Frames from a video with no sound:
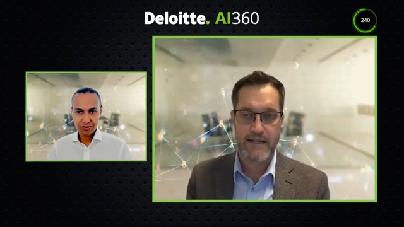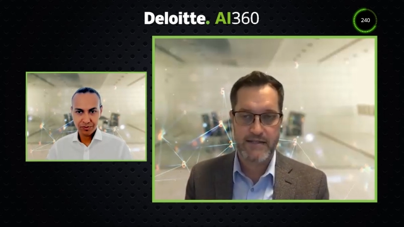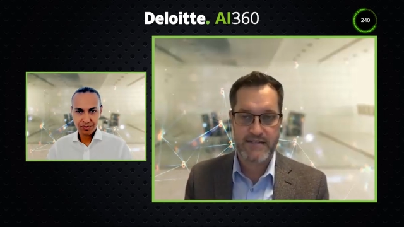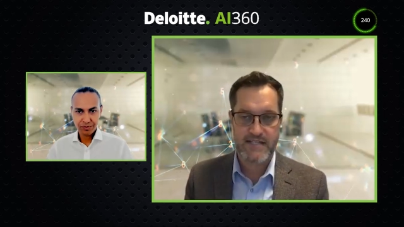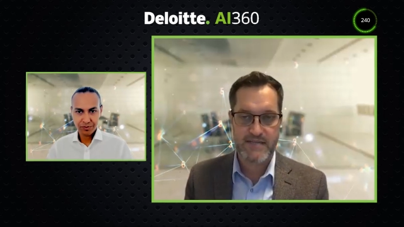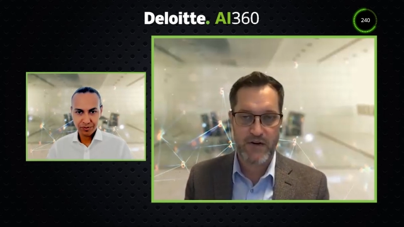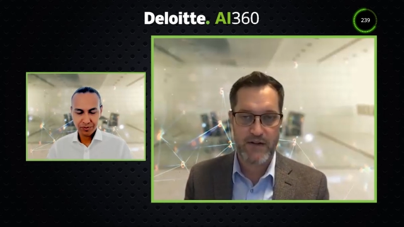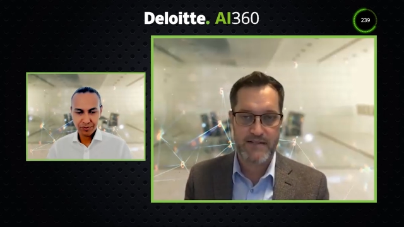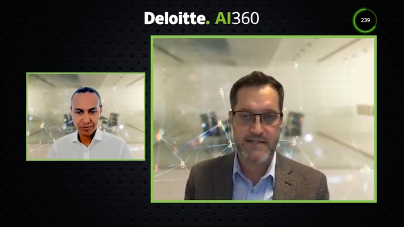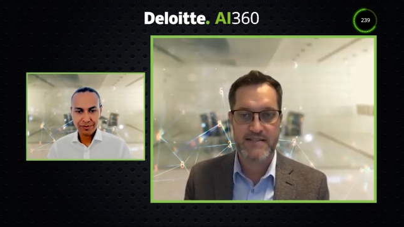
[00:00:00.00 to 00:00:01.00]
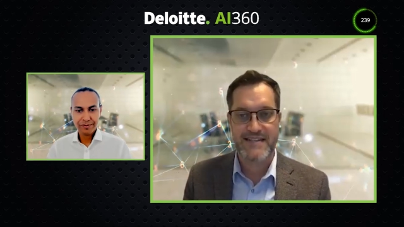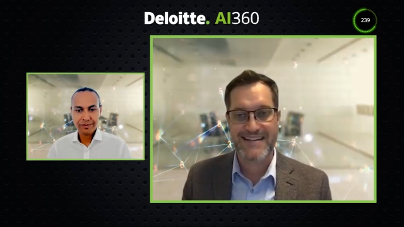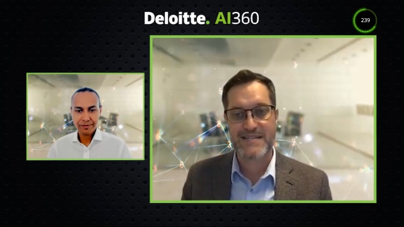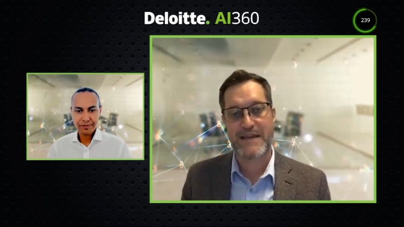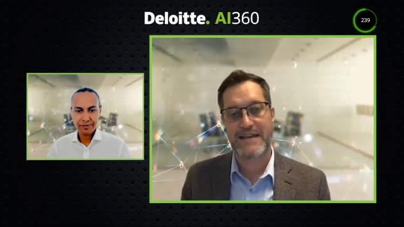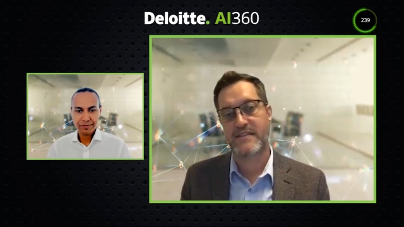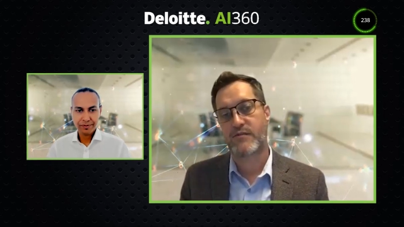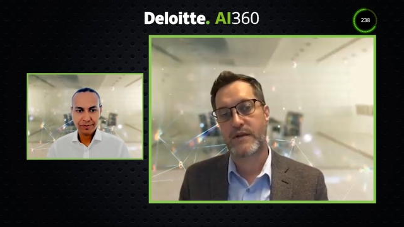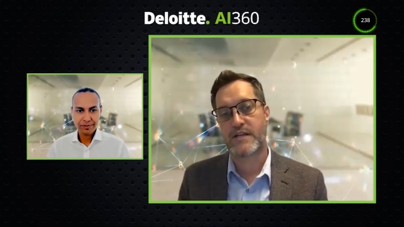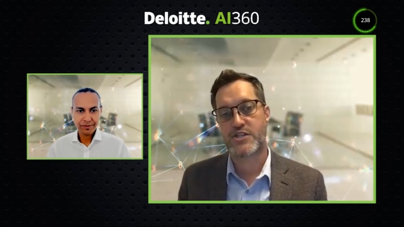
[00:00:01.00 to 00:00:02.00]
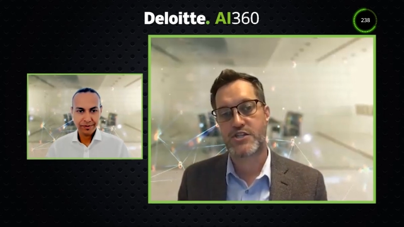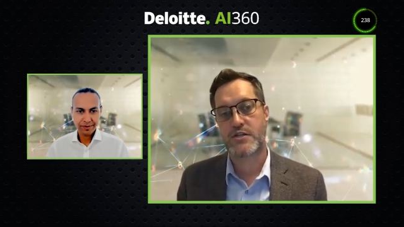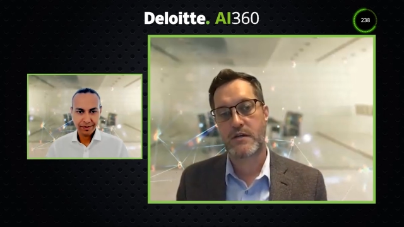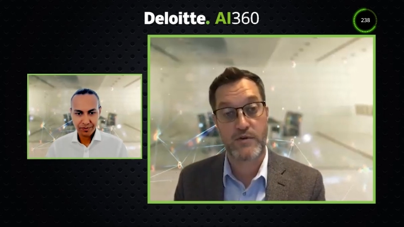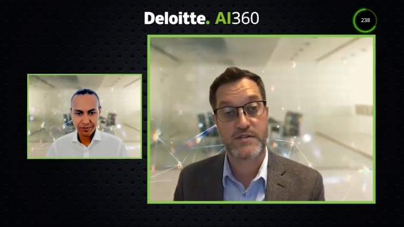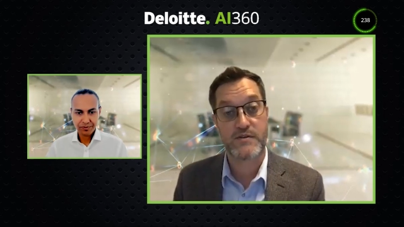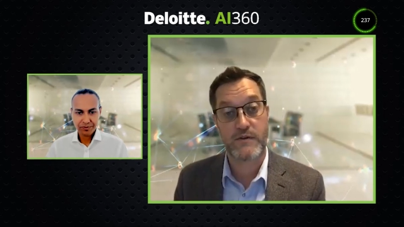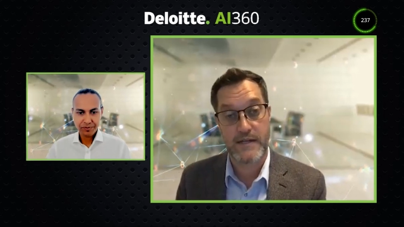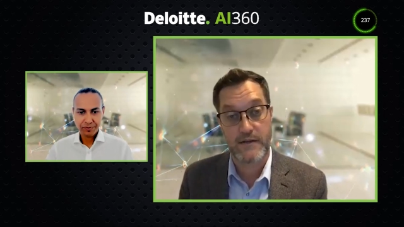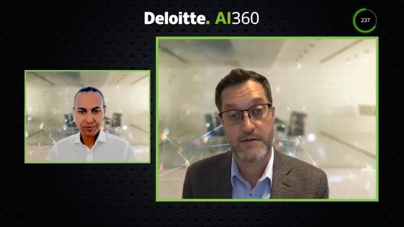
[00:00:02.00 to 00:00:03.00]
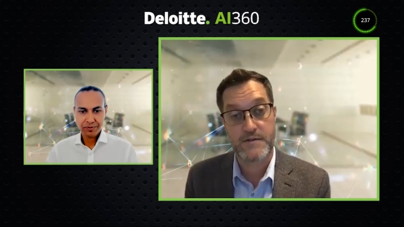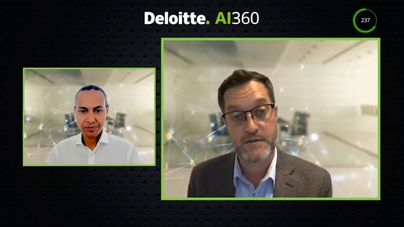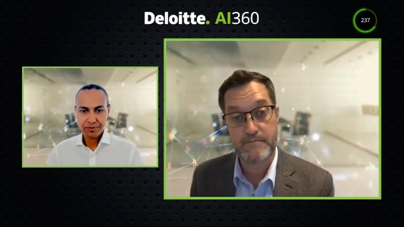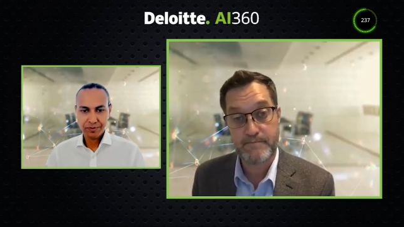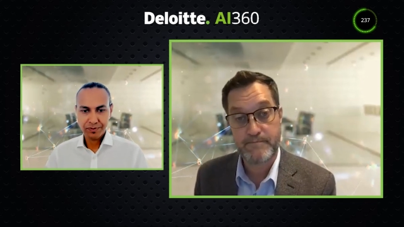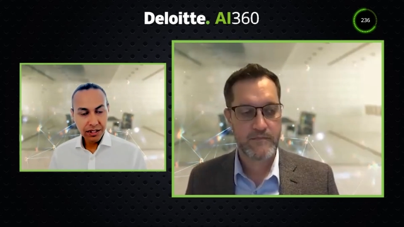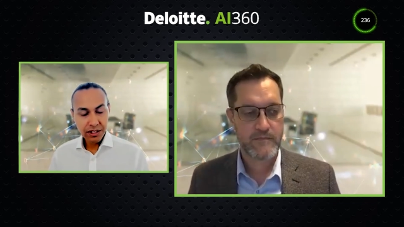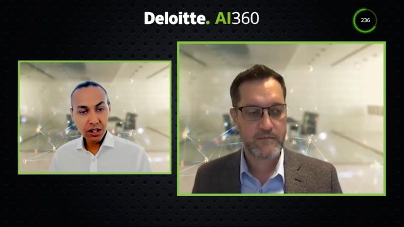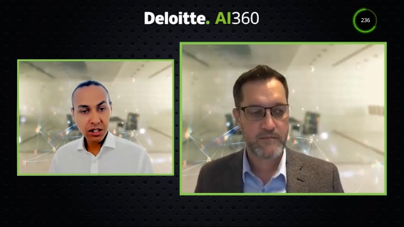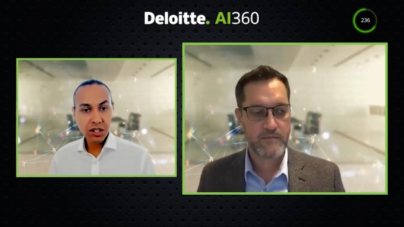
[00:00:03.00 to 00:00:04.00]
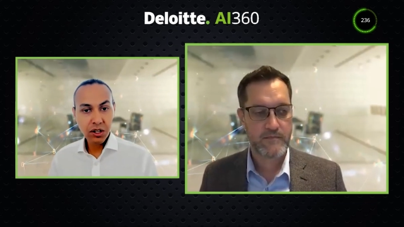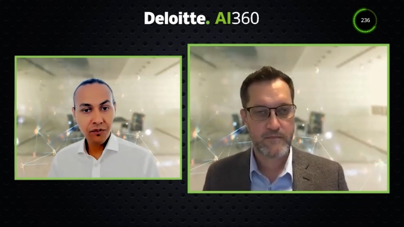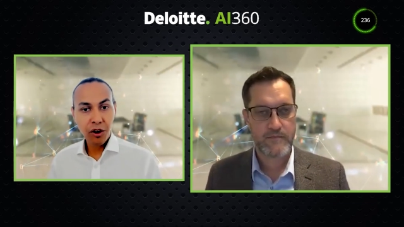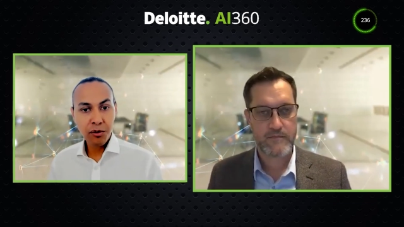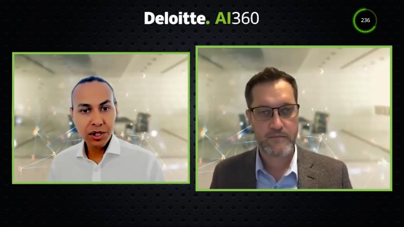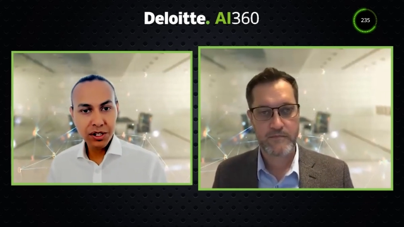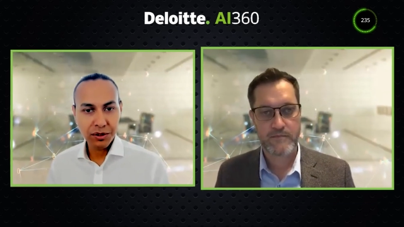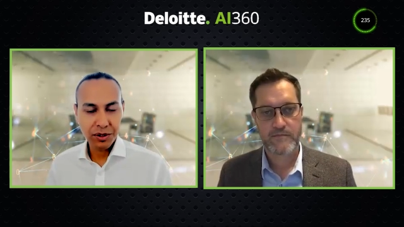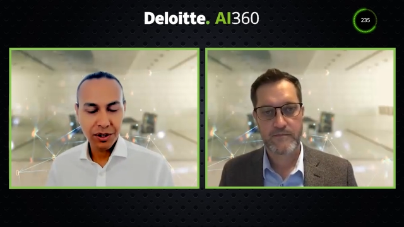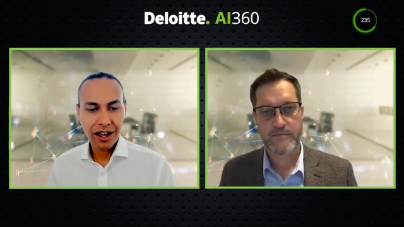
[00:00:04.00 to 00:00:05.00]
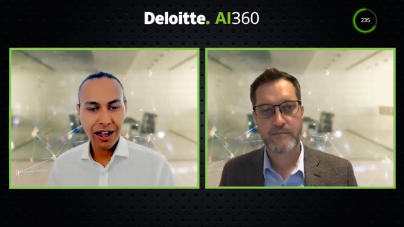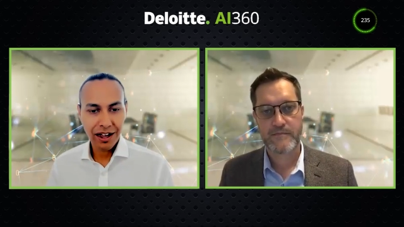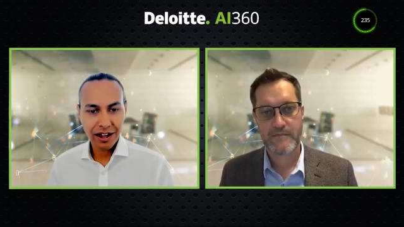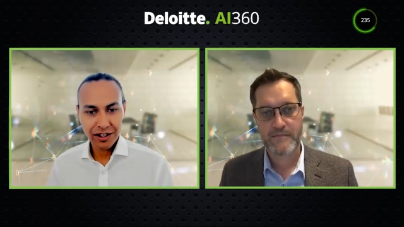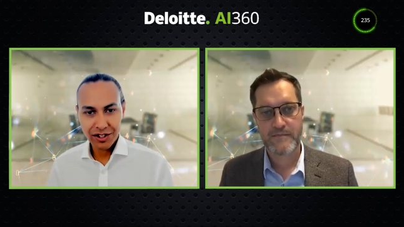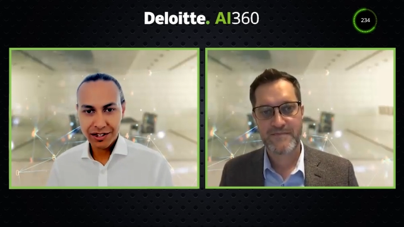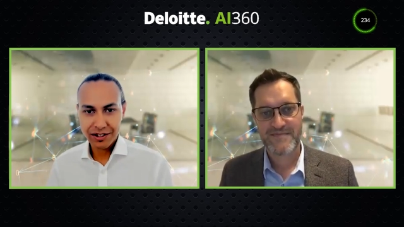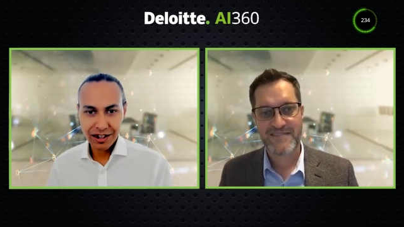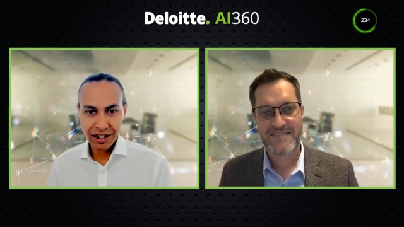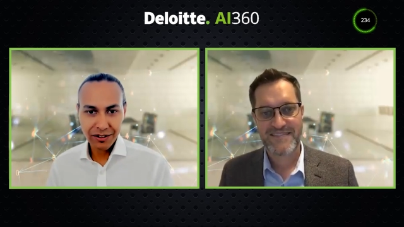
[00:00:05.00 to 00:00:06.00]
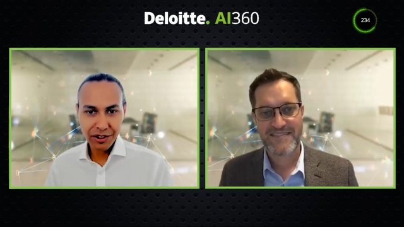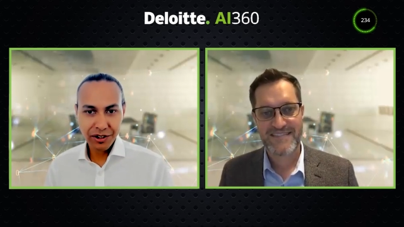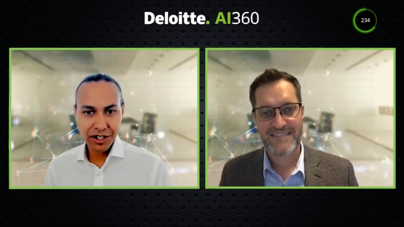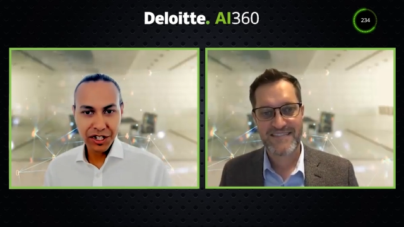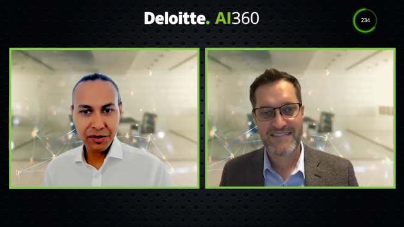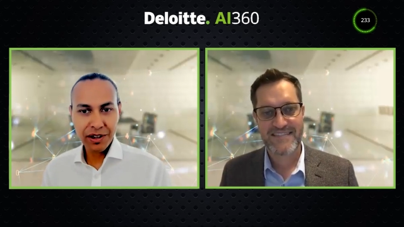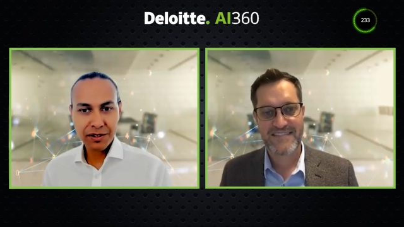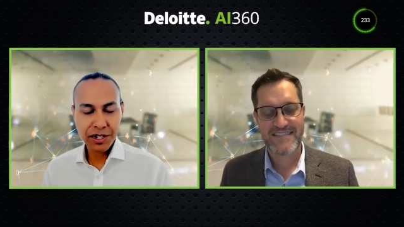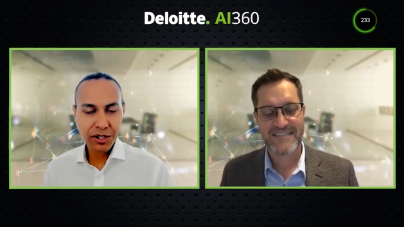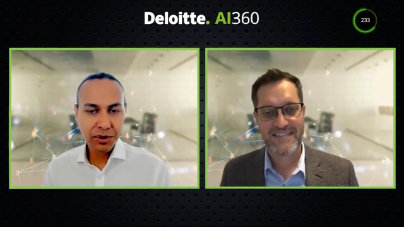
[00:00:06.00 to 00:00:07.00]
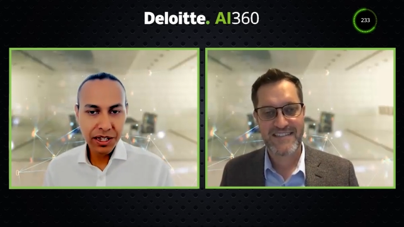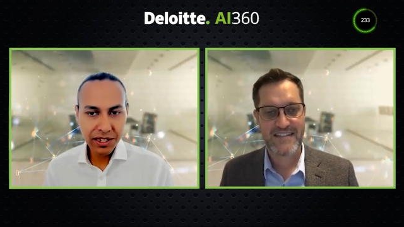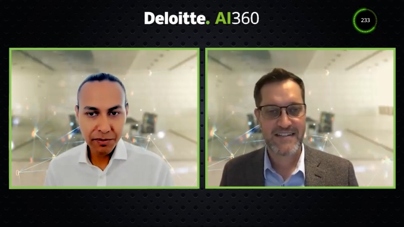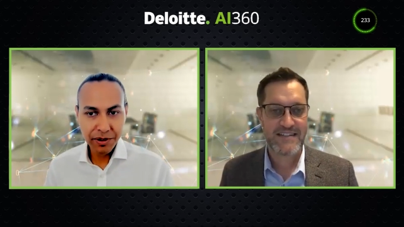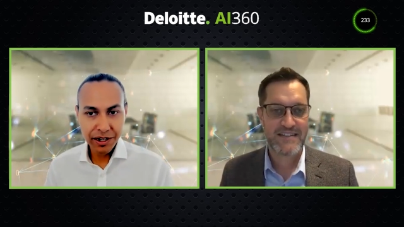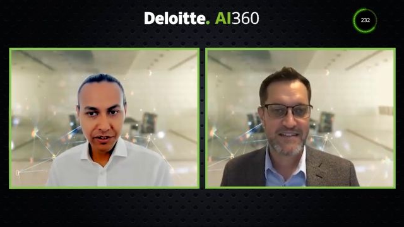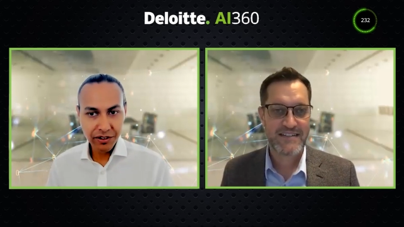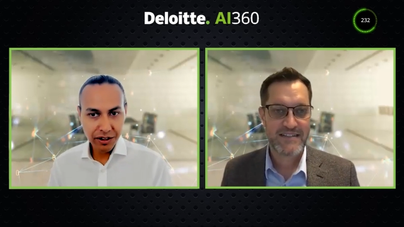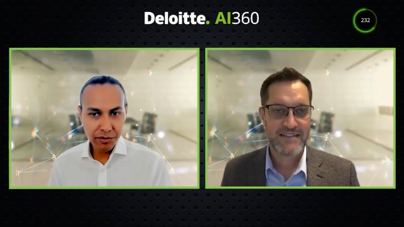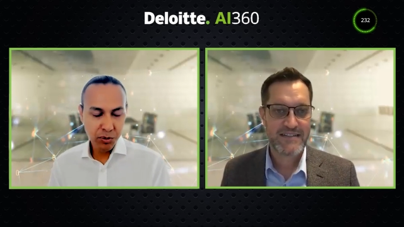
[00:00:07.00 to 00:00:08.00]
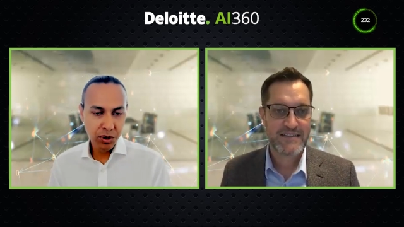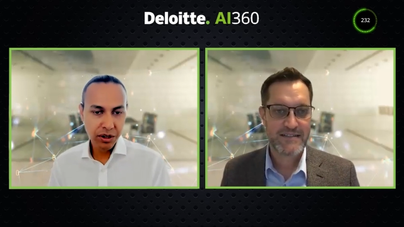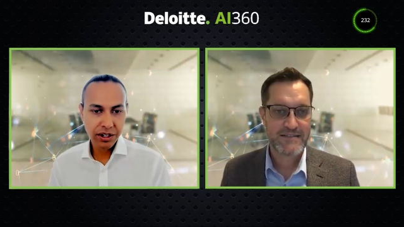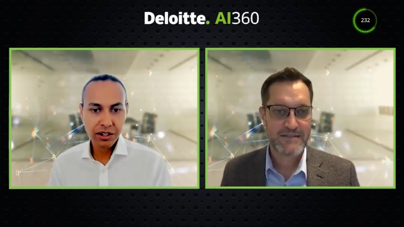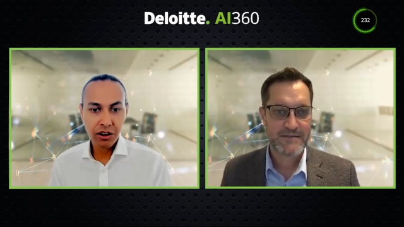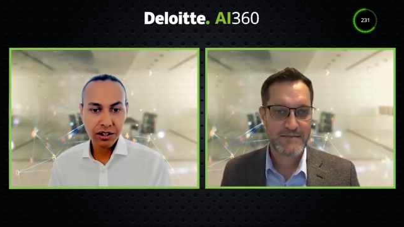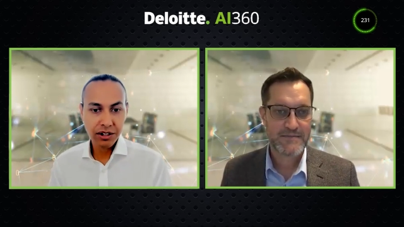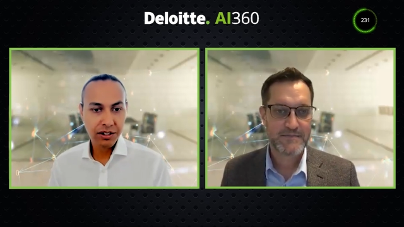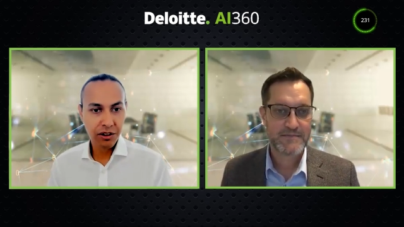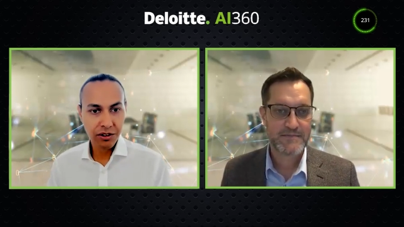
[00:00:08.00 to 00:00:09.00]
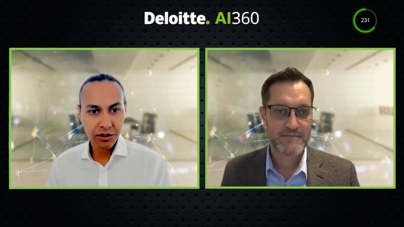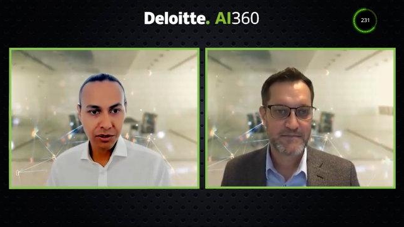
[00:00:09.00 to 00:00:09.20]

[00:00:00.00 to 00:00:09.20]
Speaker 1: audience experiences, and expanding the reach for storytellers.
Speaker 2: That's a lot to look forward to. Uh, Jason, I know your team has been doing some incredible work in content auto